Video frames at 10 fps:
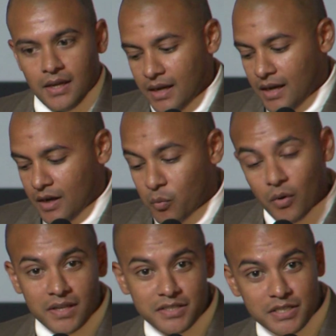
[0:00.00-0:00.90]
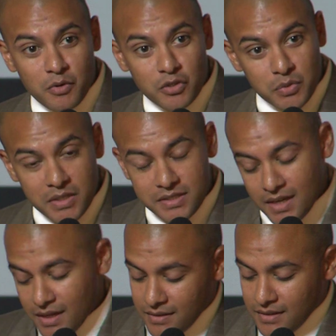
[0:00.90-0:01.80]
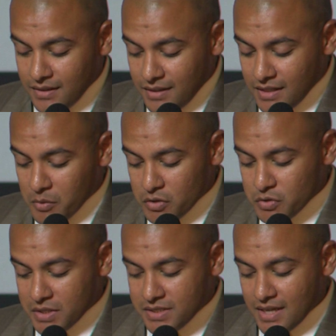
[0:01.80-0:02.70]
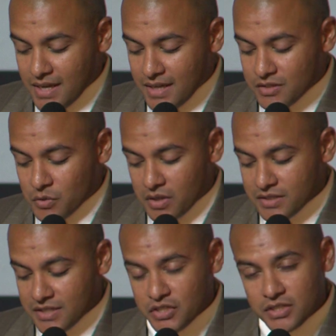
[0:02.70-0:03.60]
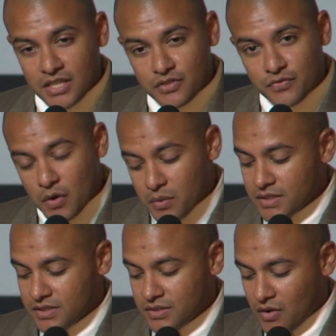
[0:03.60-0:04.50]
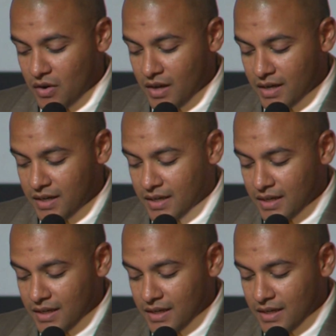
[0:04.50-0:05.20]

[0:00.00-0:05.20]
What is Emerge USA? Emerge USA is an organization that is focused on